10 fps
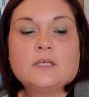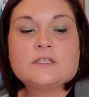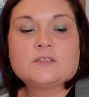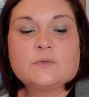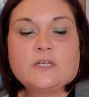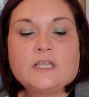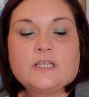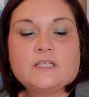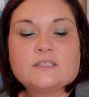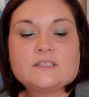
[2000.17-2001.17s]
This one
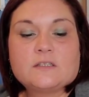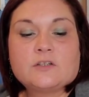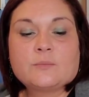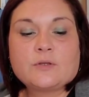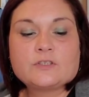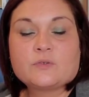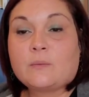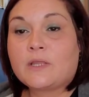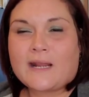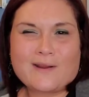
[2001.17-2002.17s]
is, they're both
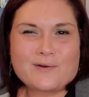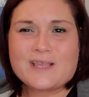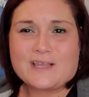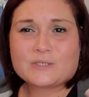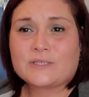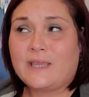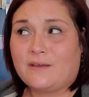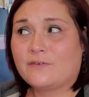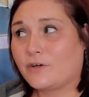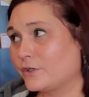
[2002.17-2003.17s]
ceramic, and I already actually
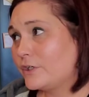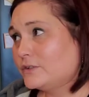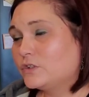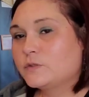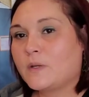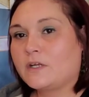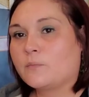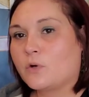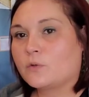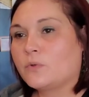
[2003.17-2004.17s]
have car coasters. Mine are
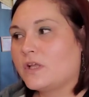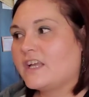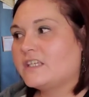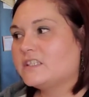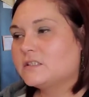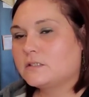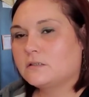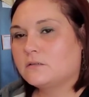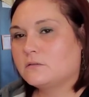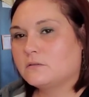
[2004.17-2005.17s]
marbleized.
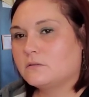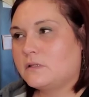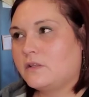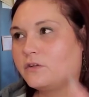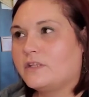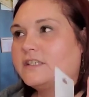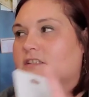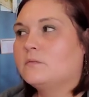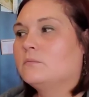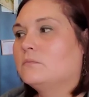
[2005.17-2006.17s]
They look like
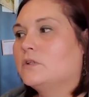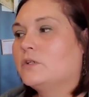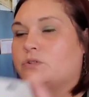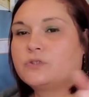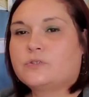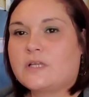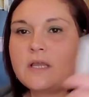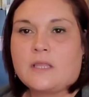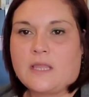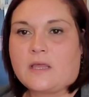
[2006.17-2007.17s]
some coasters
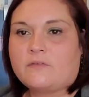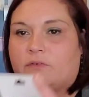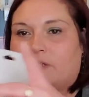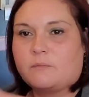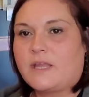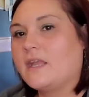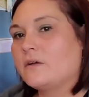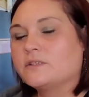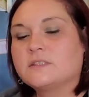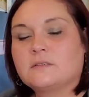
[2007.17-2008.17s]
I have in my
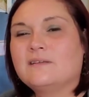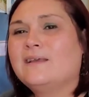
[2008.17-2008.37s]
house.